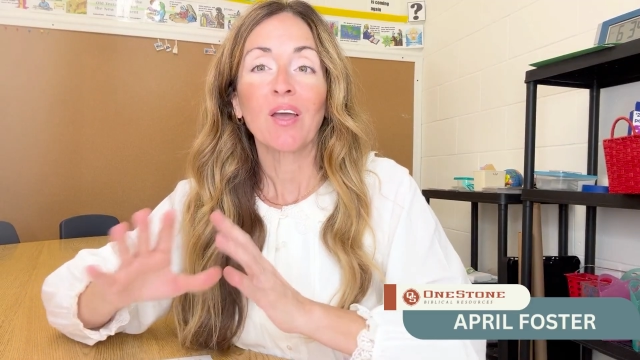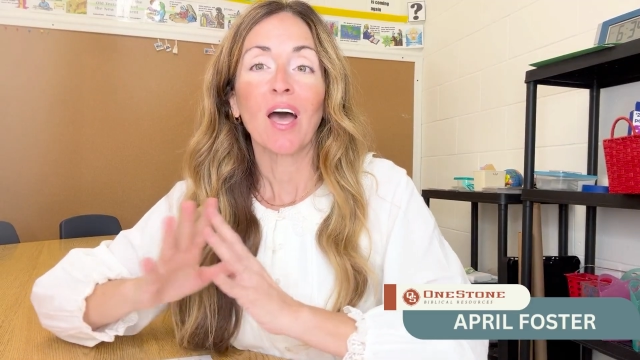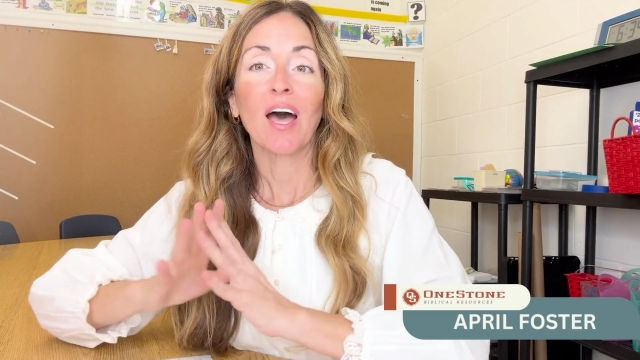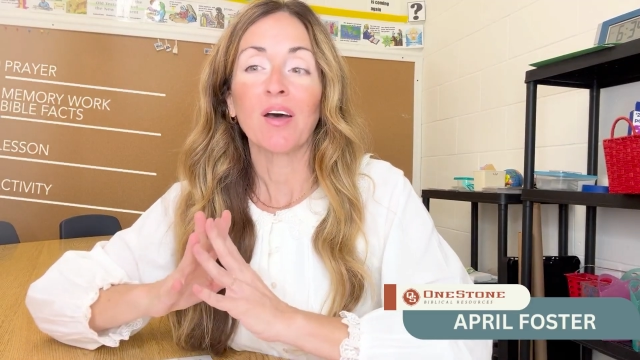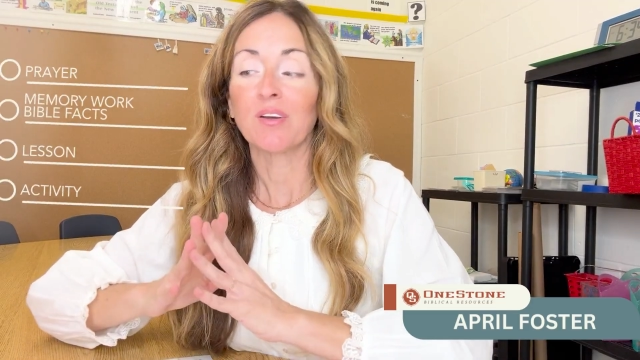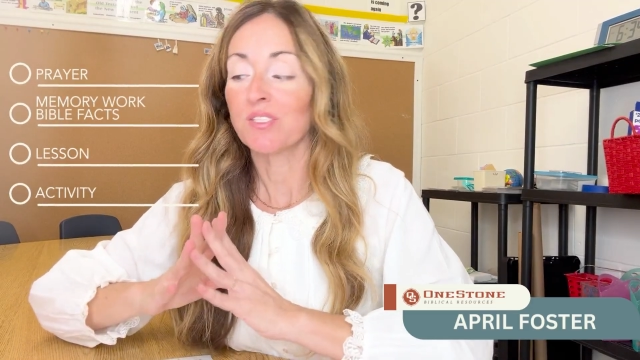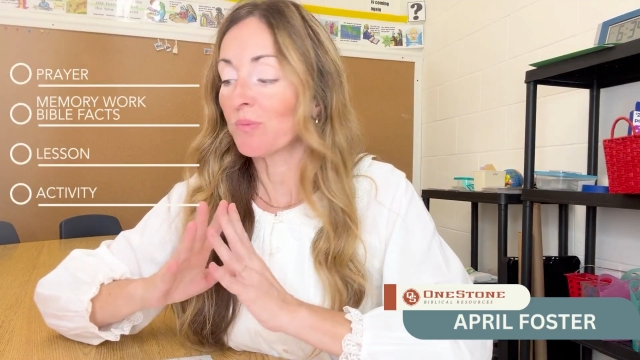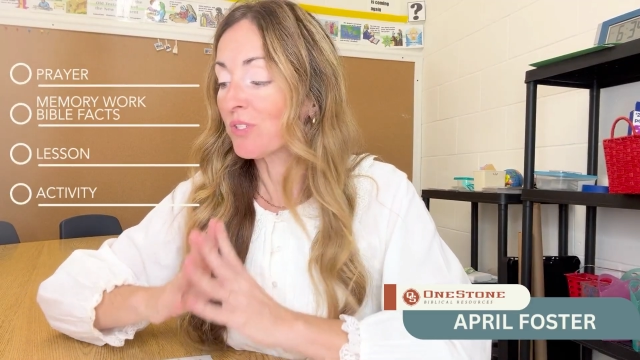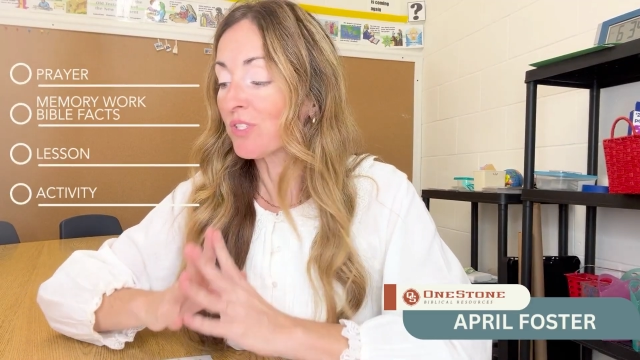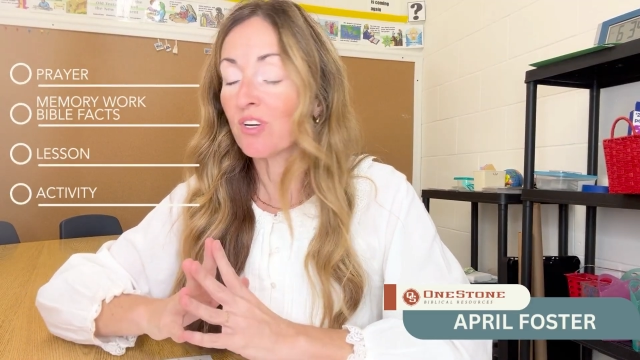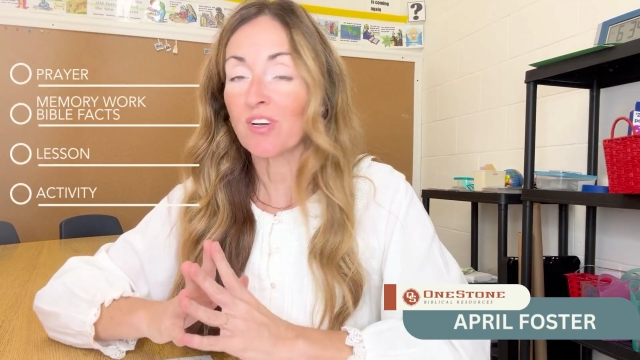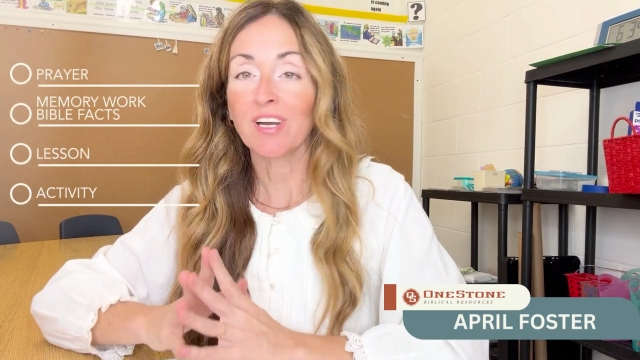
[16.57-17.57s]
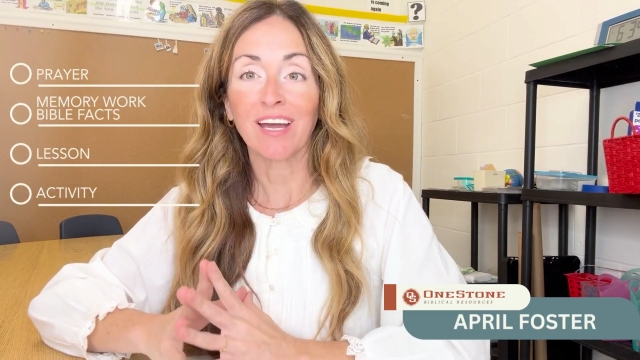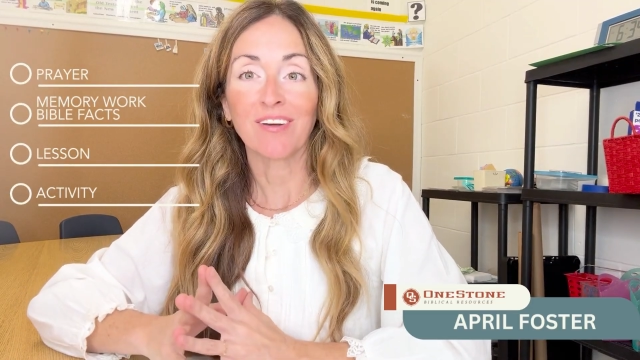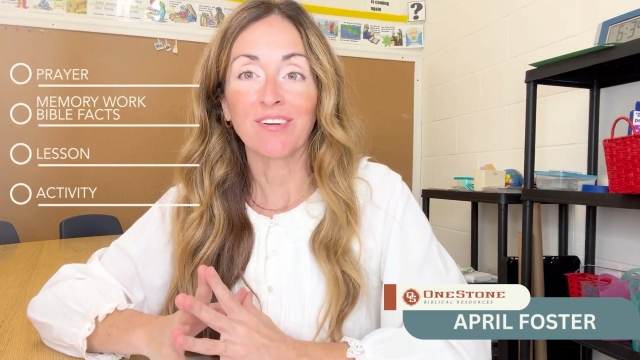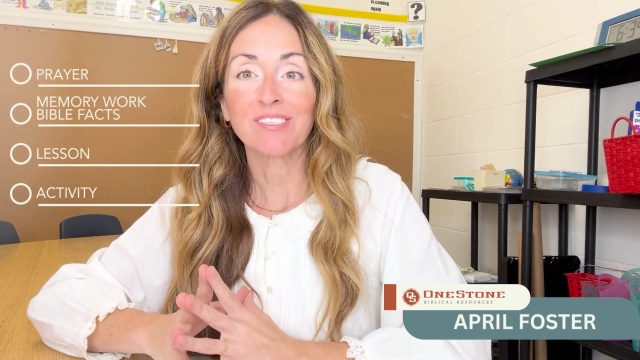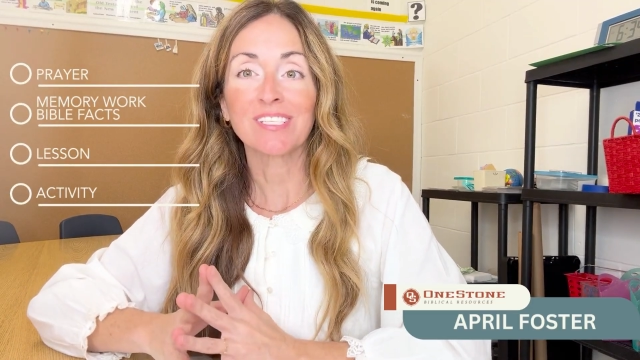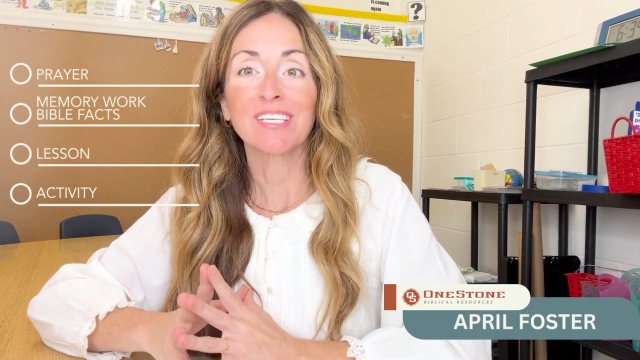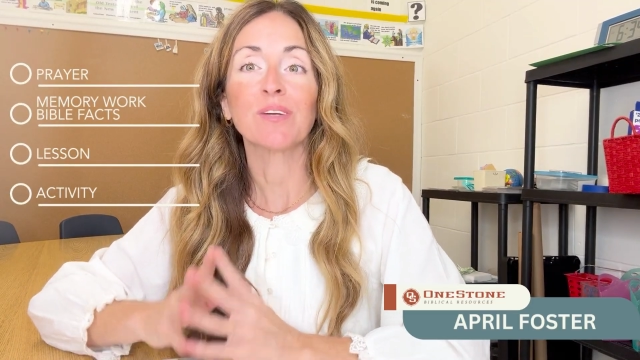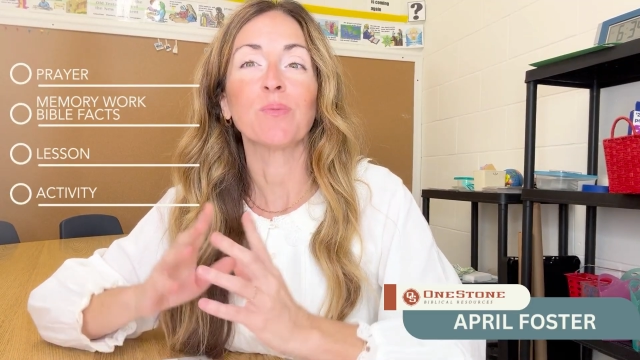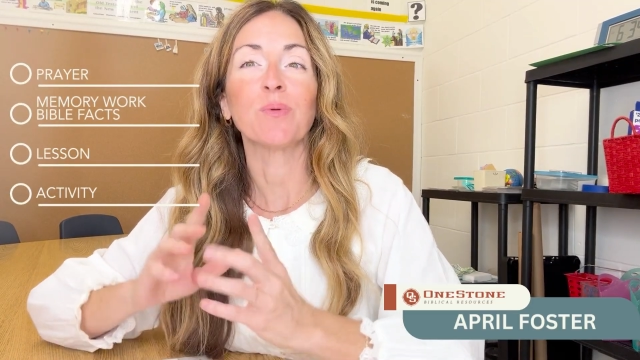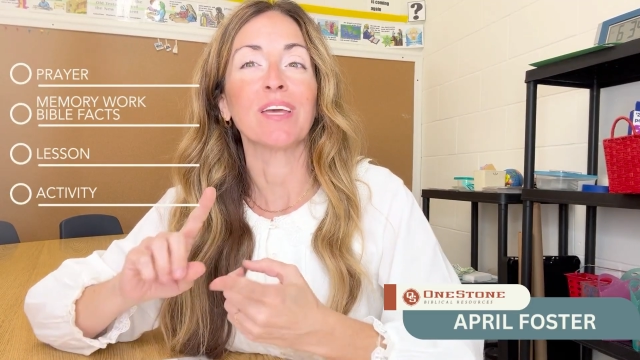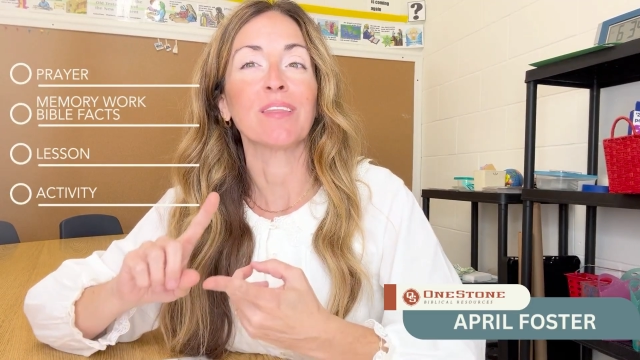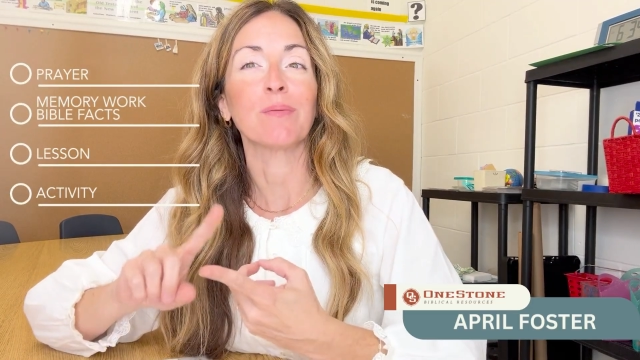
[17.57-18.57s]
So we'll start out
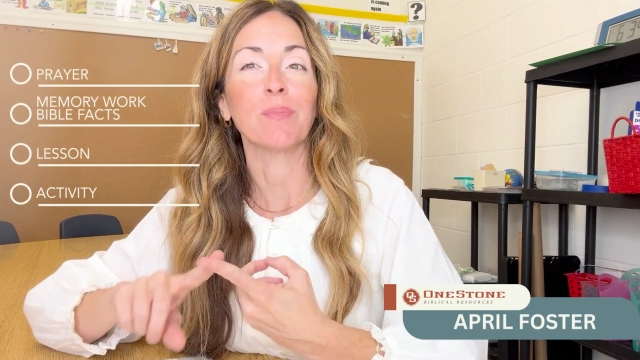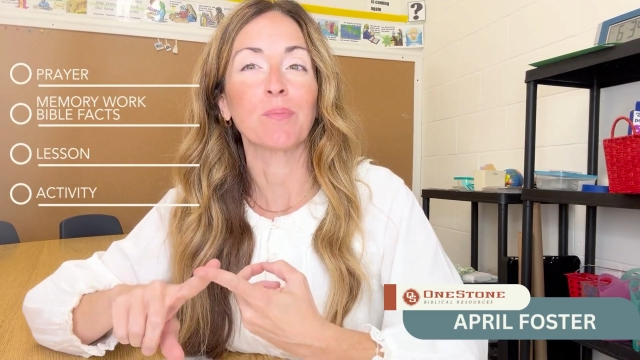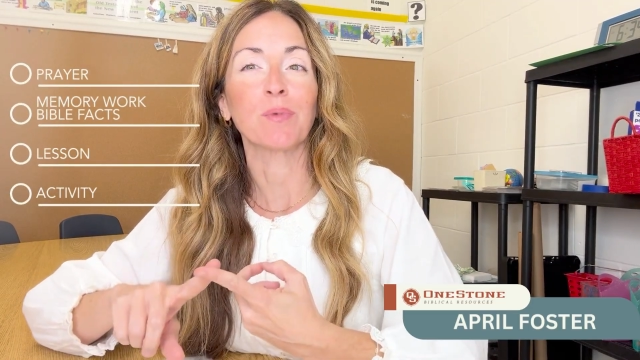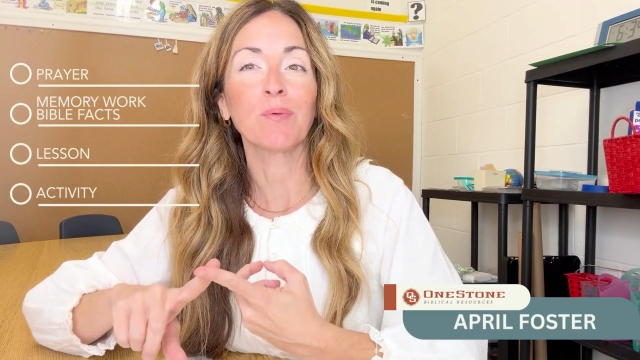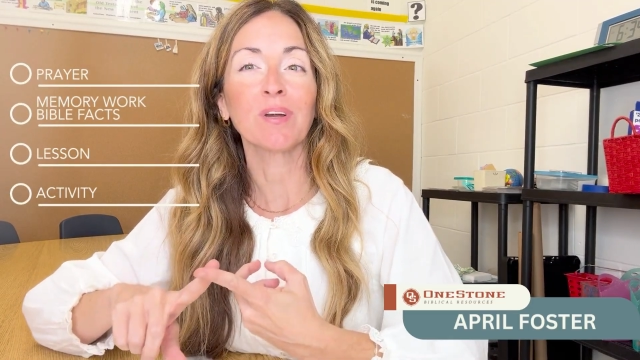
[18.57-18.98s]
with memory